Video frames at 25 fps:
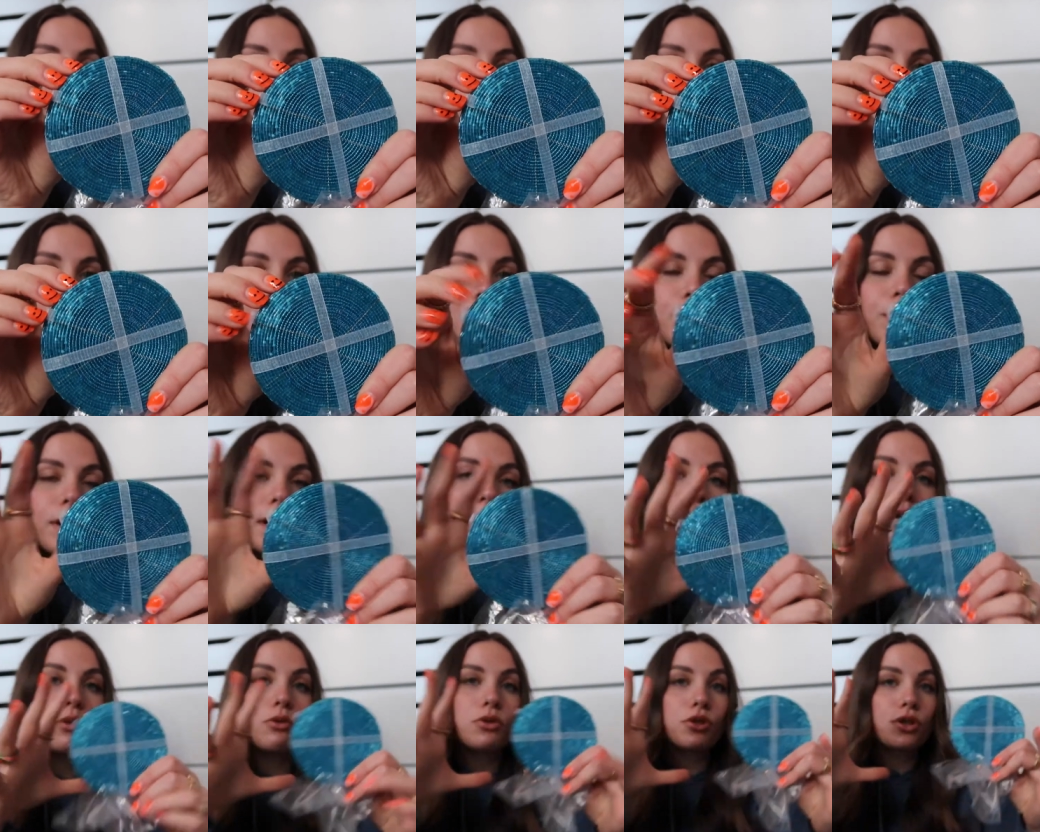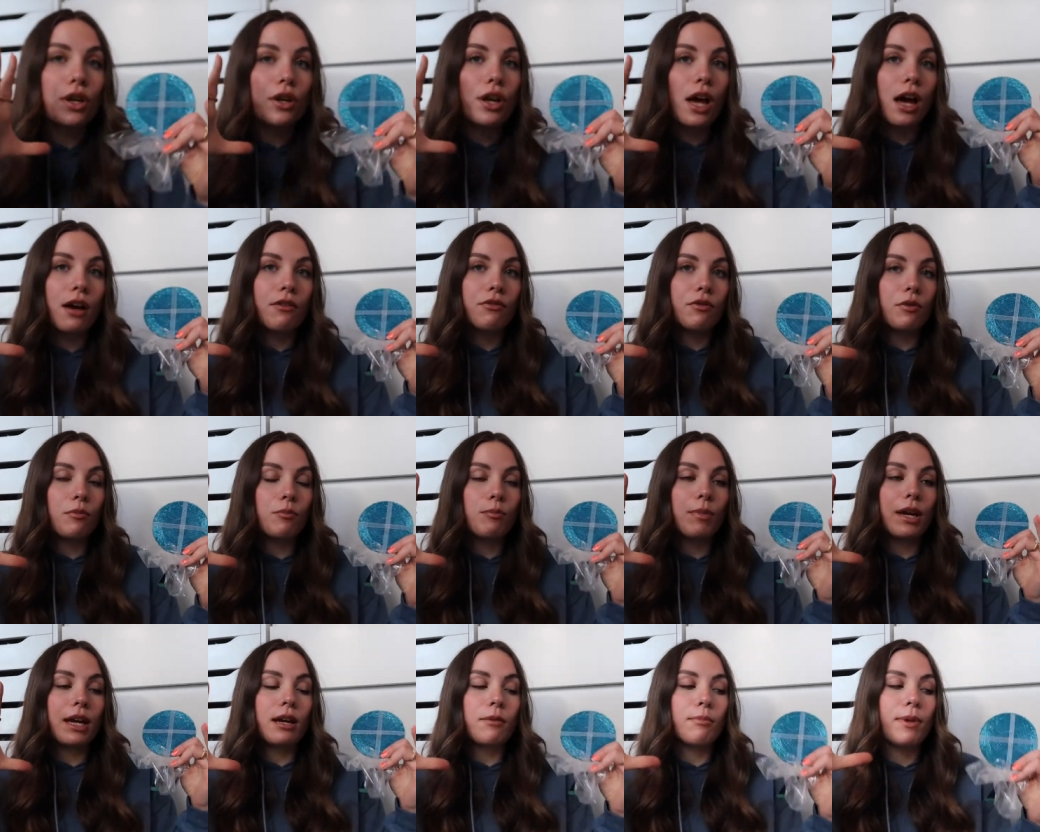of two, and they also have
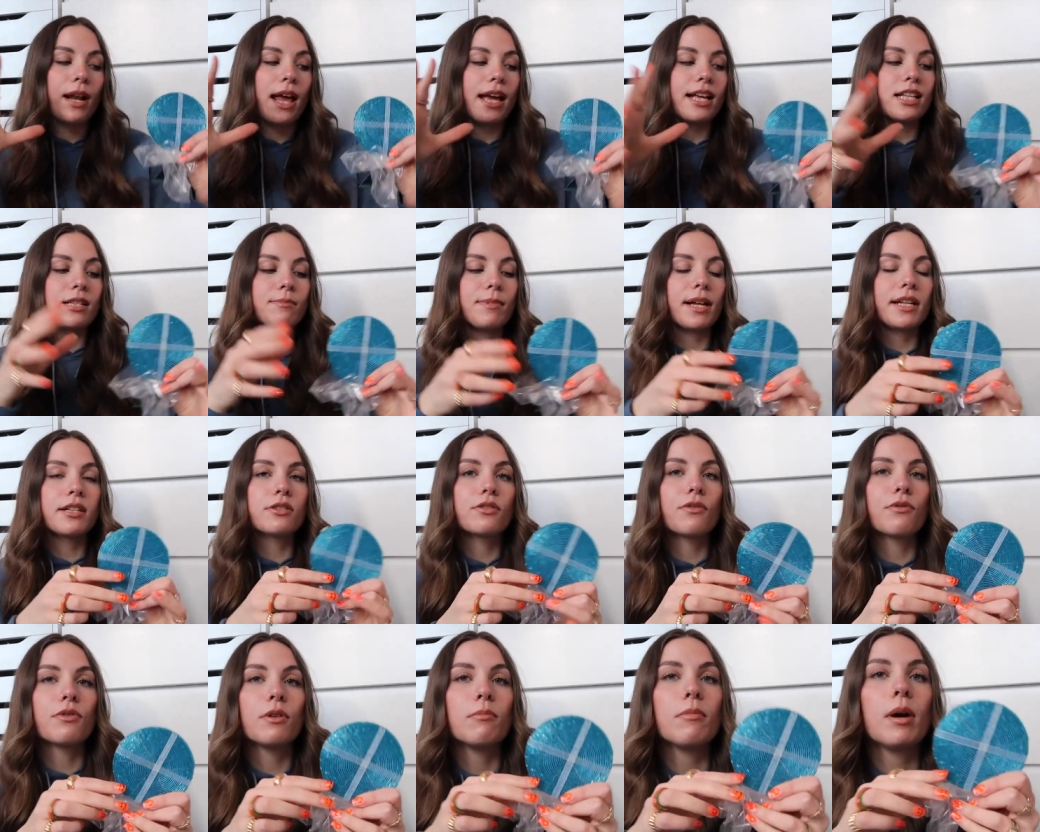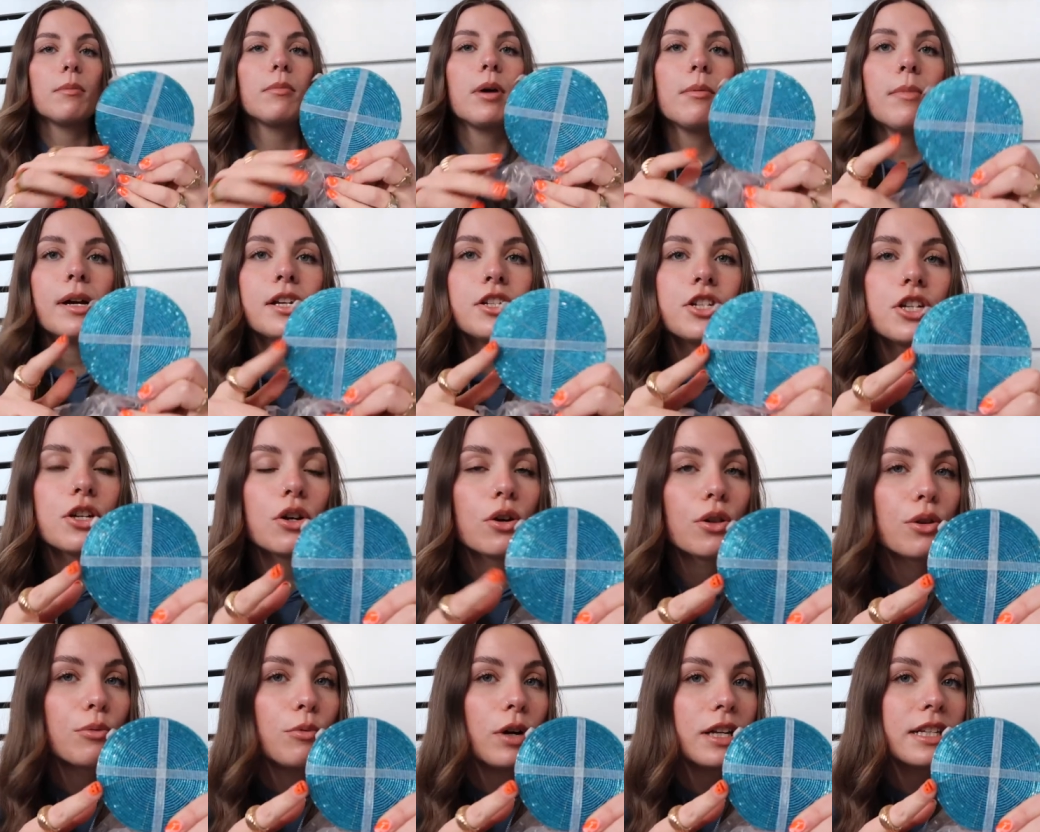big placemats of them. My mum actually
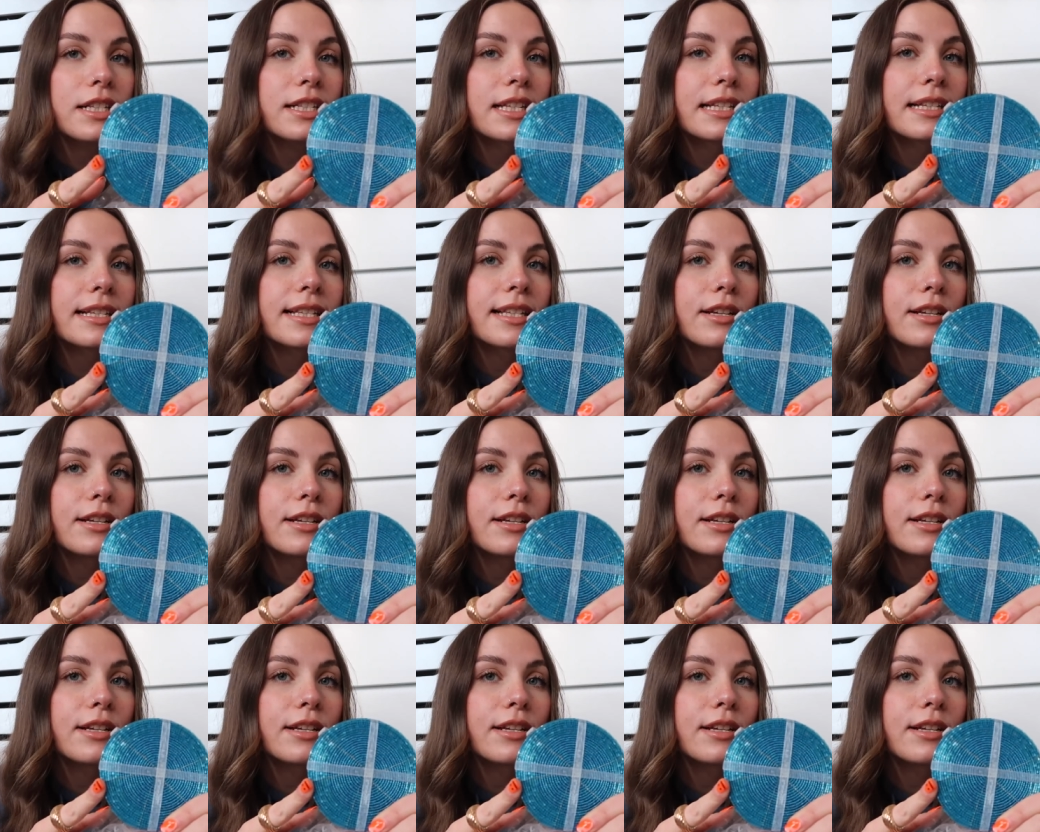got the ones in